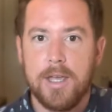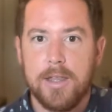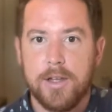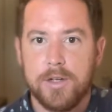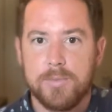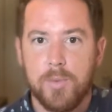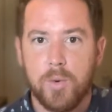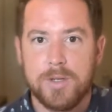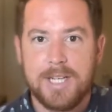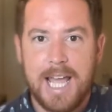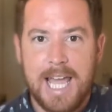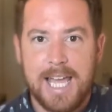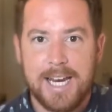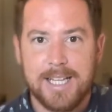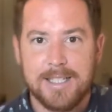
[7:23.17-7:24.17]
There's more
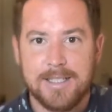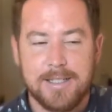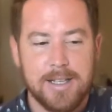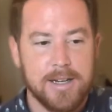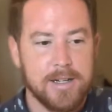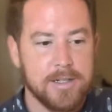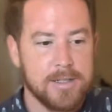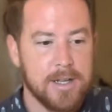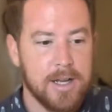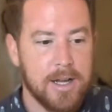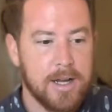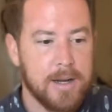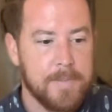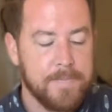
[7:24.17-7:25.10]
tannins. There's it's